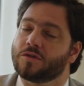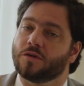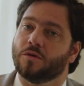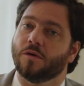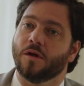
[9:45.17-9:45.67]

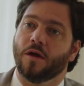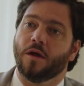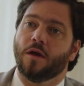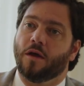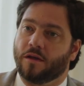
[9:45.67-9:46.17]
So.
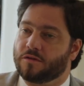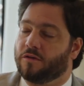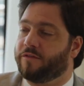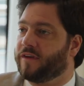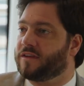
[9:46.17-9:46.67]
It's
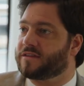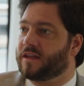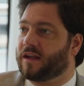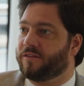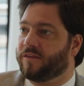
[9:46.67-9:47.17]
all things
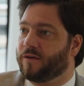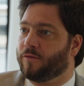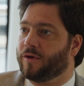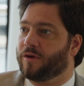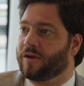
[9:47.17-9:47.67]
that I think
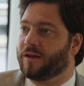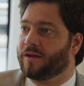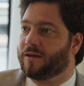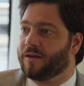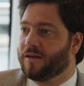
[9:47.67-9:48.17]
we're gonna
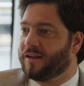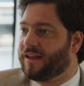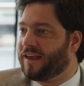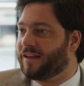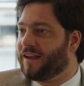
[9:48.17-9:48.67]

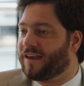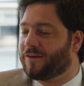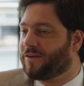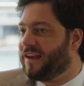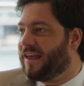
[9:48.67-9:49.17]
like
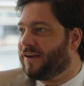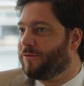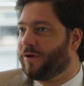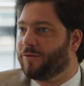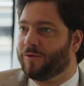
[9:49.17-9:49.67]

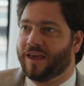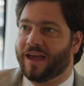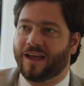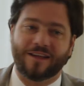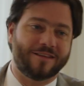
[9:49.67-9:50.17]
when we
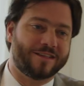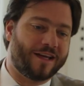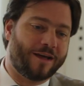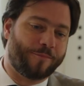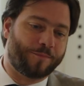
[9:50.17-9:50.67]
had
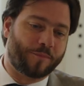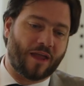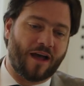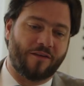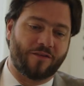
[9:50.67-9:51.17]

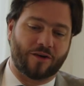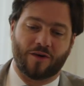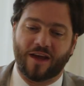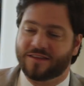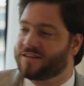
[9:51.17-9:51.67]
other
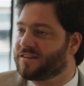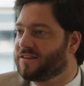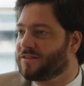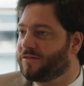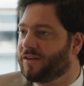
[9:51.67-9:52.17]

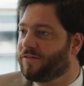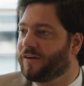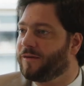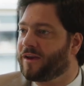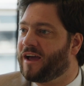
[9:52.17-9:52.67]
crises of
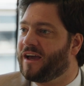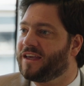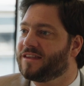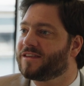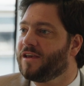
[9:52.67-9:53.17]
different
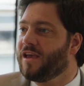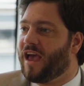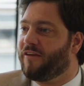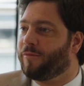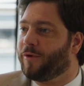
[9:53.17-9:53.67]
kinds.
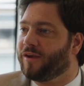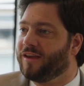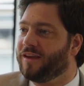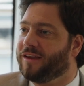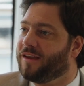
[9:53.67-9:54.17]

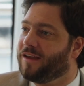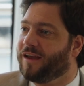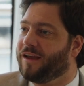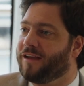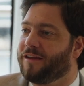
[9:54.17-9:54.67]
Everybody
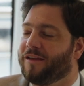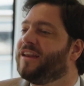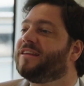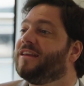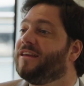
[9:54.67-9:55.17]
in
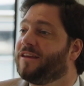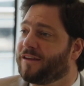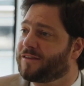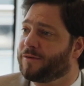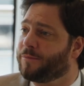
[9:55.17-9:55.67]
Italy,
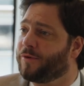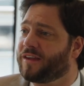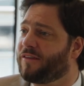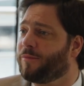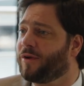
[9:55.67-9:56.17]
at a certain
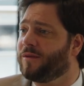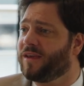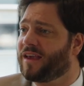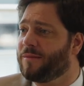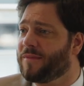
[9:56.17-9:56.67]
point, everybody
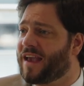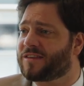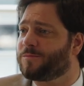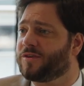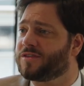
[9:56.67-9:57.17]
became
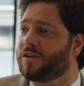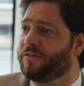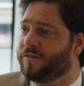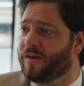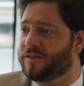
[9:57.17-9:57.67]
experts
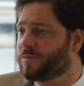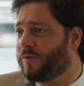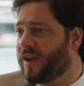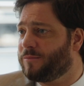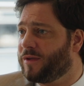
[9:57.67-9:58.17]
of
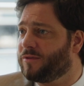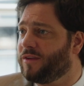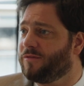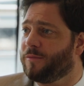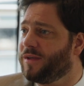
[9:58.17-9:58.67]
spread
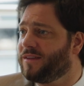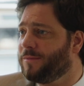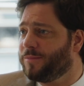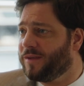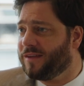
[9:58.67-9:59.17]
between the
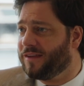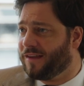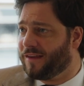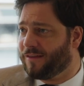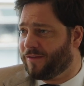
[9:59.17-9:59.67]

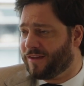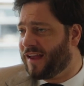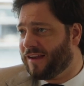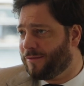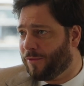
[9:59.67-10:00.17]
BTP, the
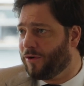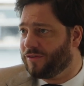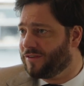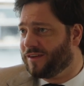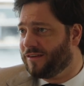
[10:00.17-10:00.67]
Italian
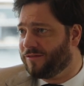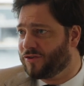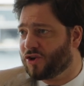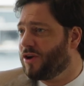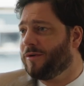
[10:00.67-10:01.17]
bonds, and
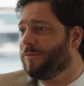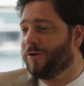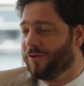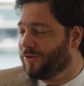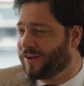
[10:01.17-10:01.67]
the German bond.